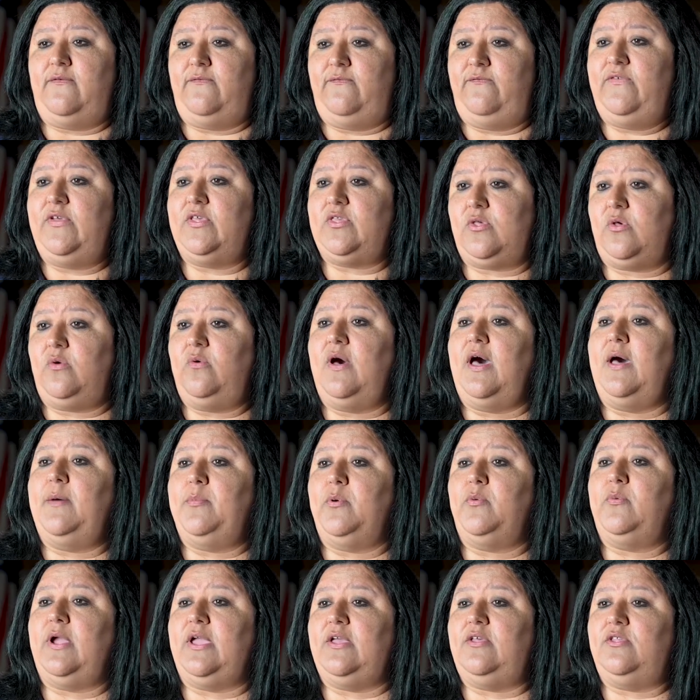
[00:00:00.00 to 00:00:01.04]
fiscal
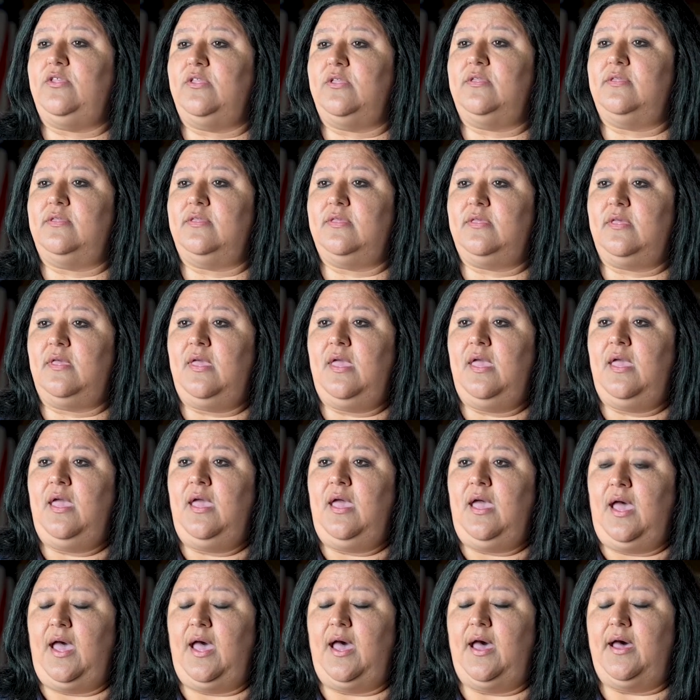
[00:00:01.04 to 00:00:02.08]
operations.
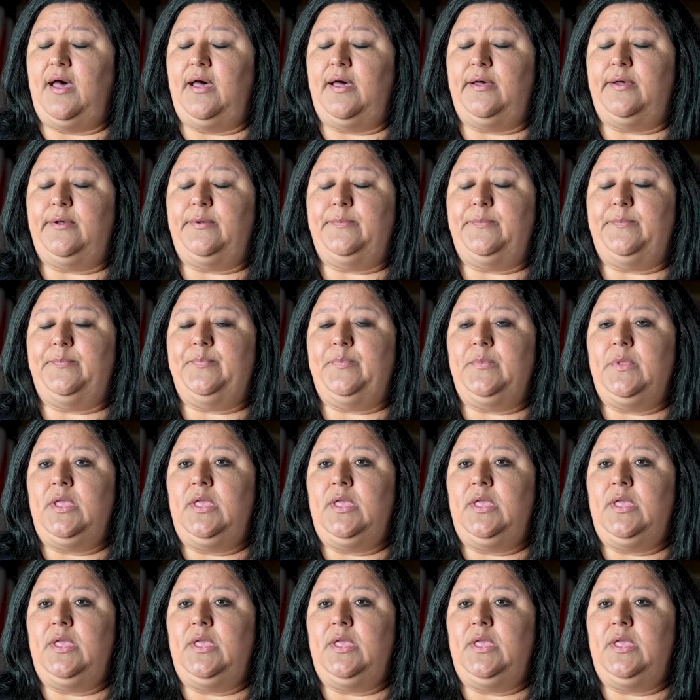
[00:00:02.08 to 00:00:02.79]
Um,